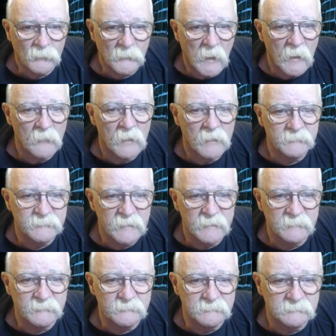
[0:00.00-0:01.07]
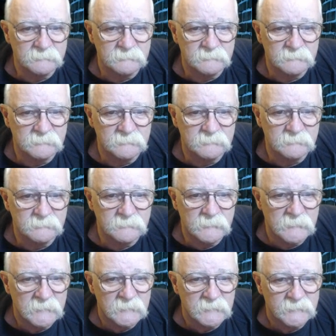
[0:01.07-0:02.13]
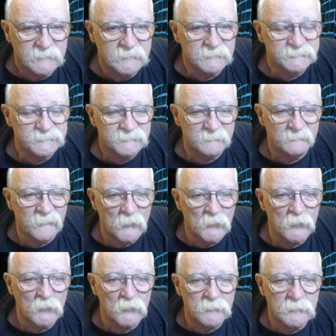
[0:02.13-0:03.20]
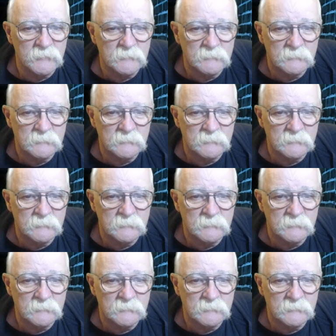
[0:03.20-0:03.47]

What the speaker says: All right, Nate. Get some food.